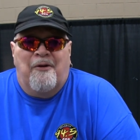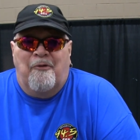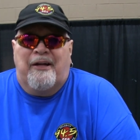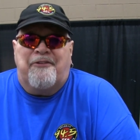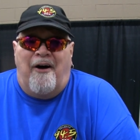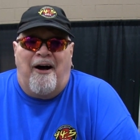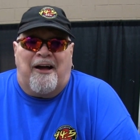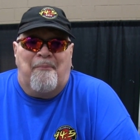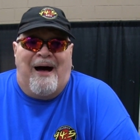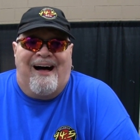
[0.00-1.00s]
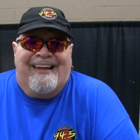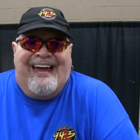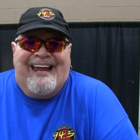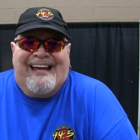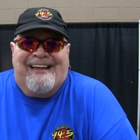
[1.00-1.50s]
we talk about
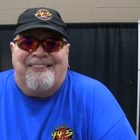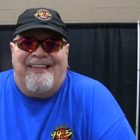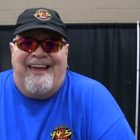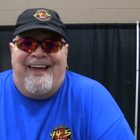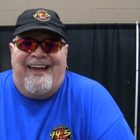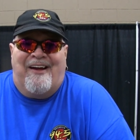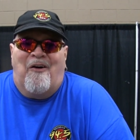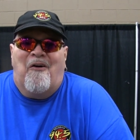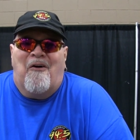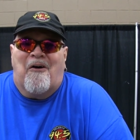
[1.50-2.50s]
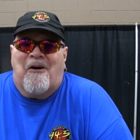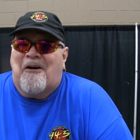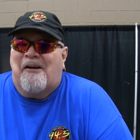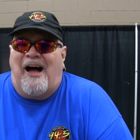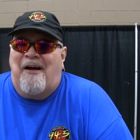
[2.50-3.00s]
anything
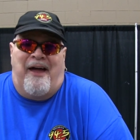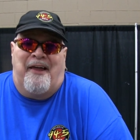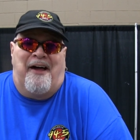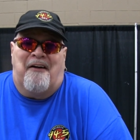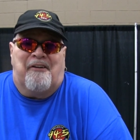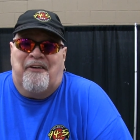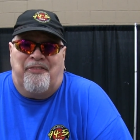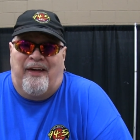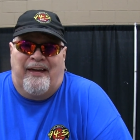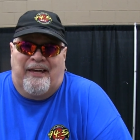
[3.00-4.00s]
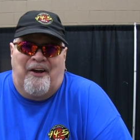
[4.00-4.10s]
or uh, and everything.